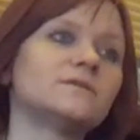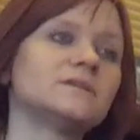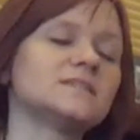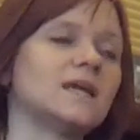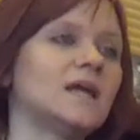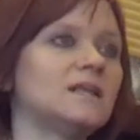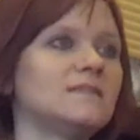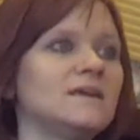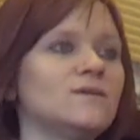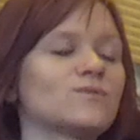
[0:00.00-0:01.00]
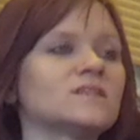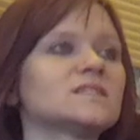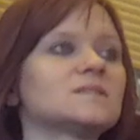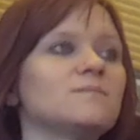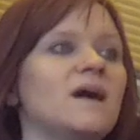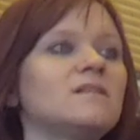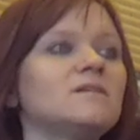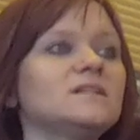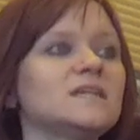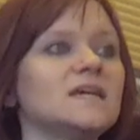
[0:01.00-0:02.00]
Noticing anything you can smell
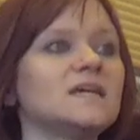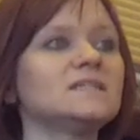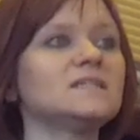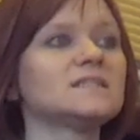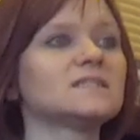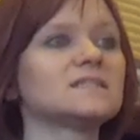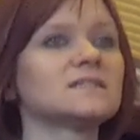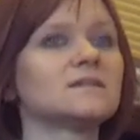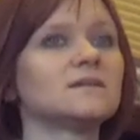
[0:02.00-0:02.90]
or taste.